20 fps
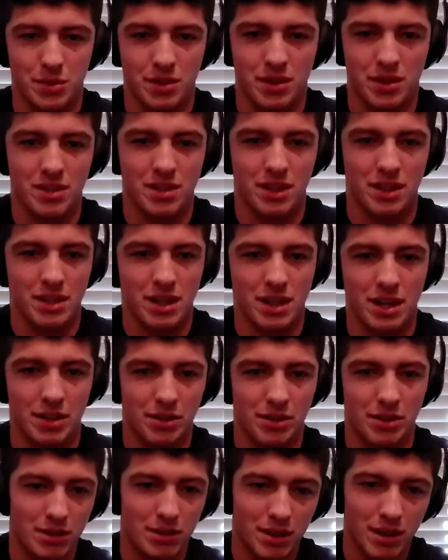to win a state
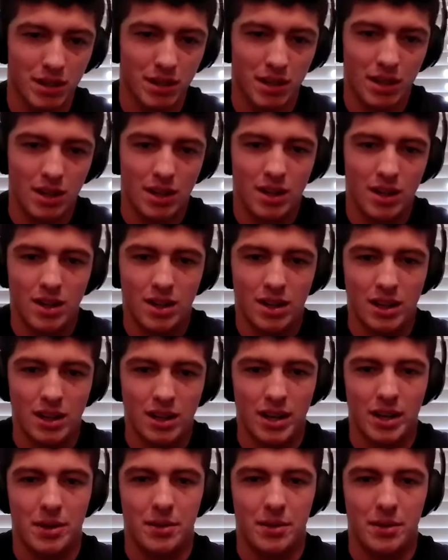title,
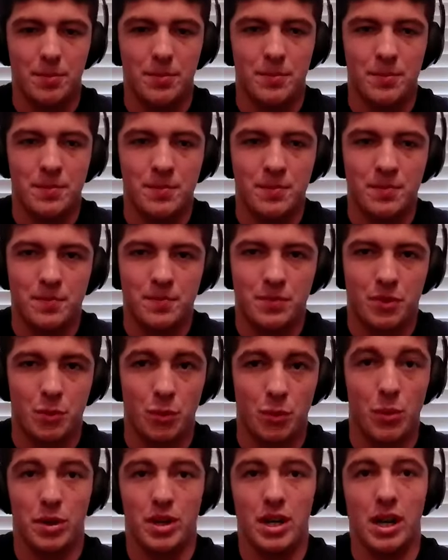and
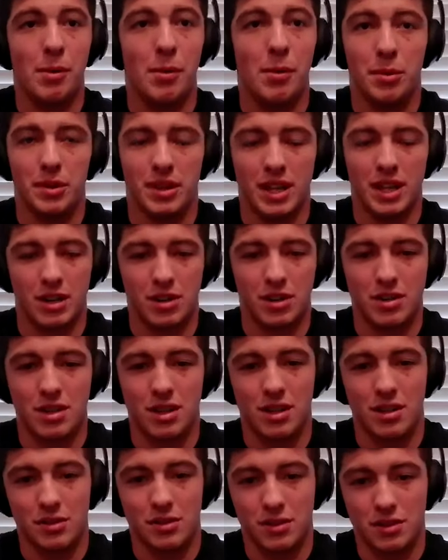we would come up with that
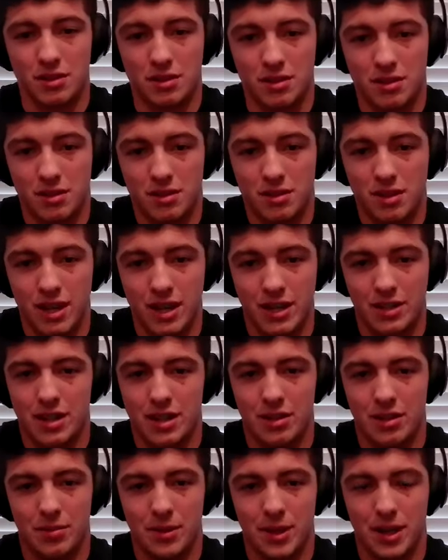ourselves and
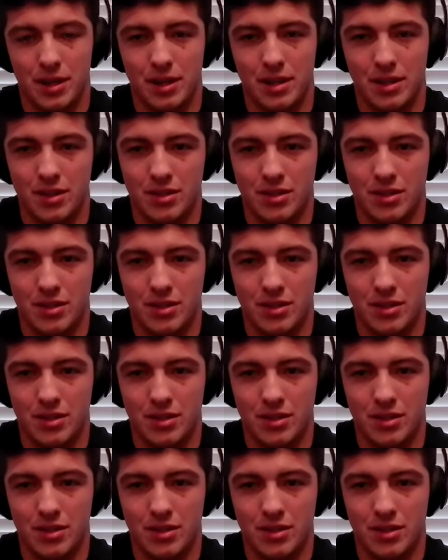tell them that.